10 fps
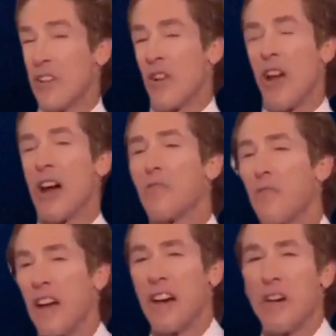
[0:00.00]

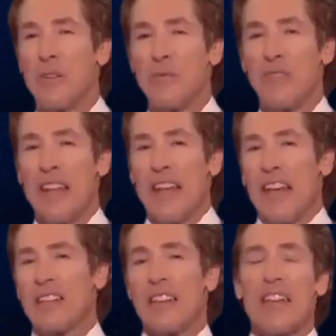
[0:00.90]
Envision yourself
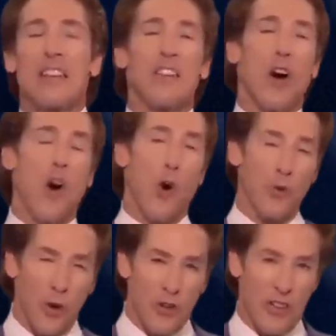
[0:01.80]
achieving your goals
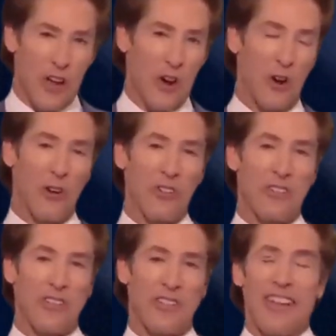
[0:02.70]
and
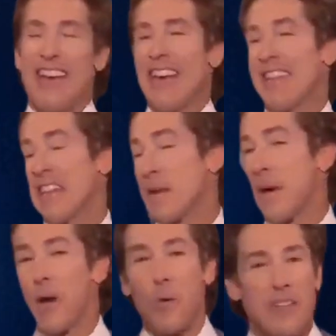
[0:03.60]
experiencing the joy that
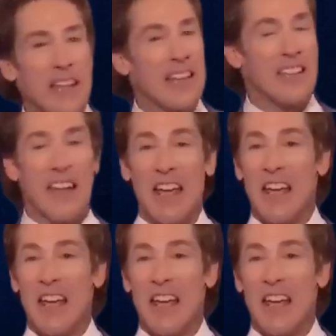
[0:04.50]
accompanies them.